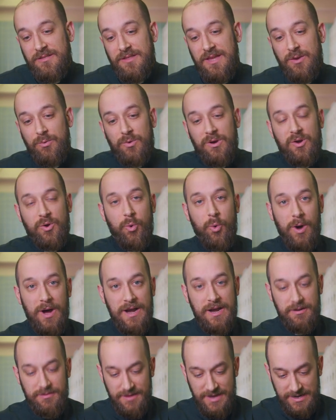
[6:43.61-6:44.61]
They
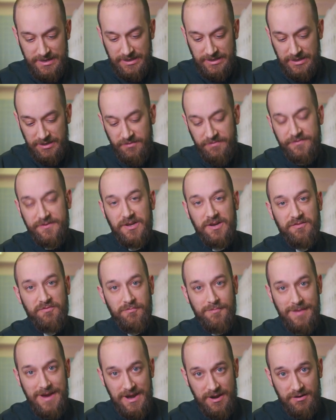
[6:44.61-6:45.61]
require that gift of
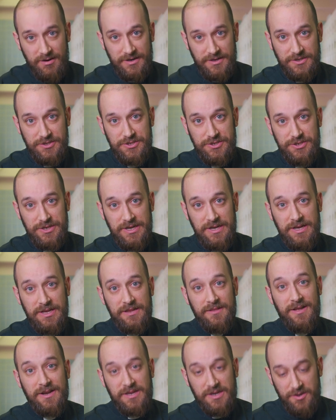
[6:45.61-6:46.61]
marriage,
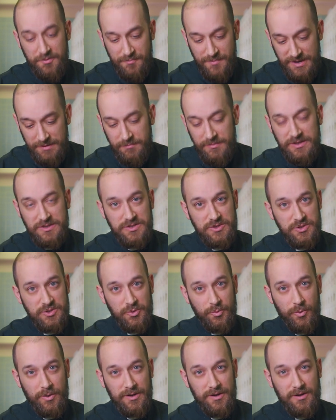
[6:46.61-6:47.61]
that commitment
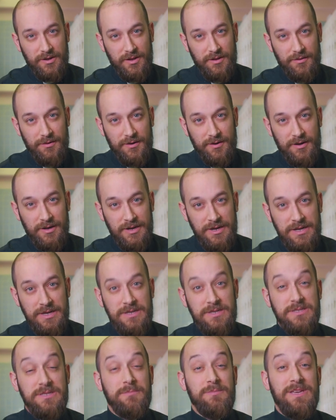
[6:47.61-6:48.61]
to one another,
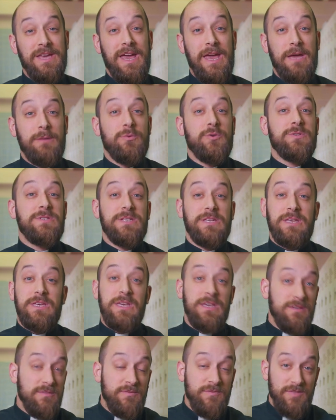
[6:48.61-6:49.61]
to be able to
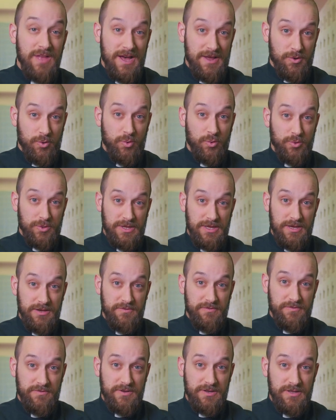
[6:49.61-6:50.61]
give that whole
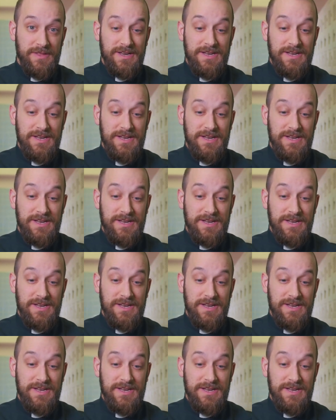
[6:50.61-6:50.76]
gift.